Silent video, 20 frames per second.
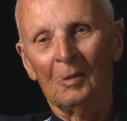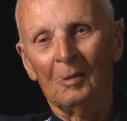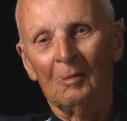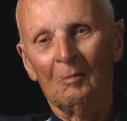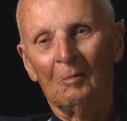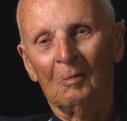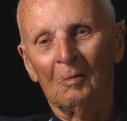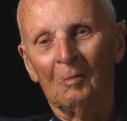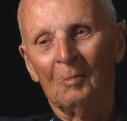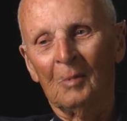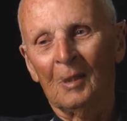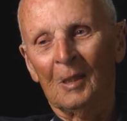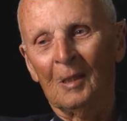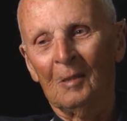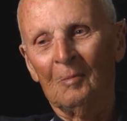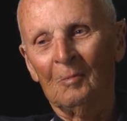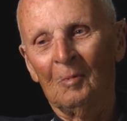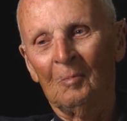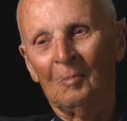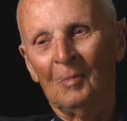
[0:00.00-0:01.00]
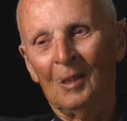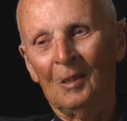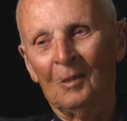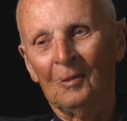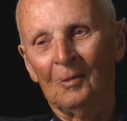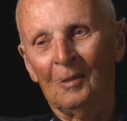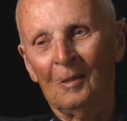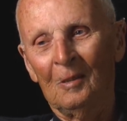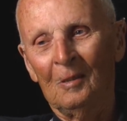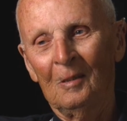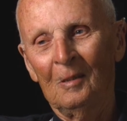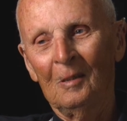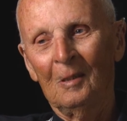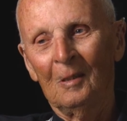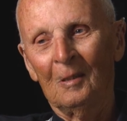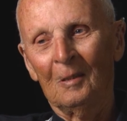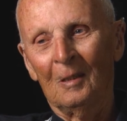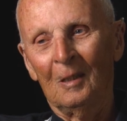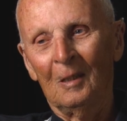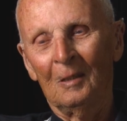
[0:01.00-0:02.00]
he would have become a master
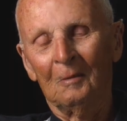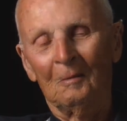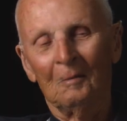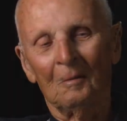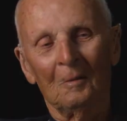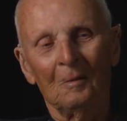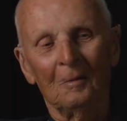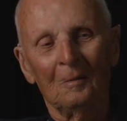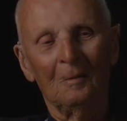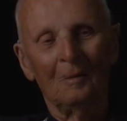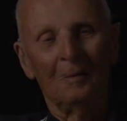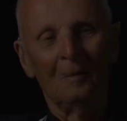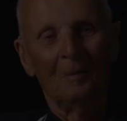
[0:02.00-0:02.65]
later on.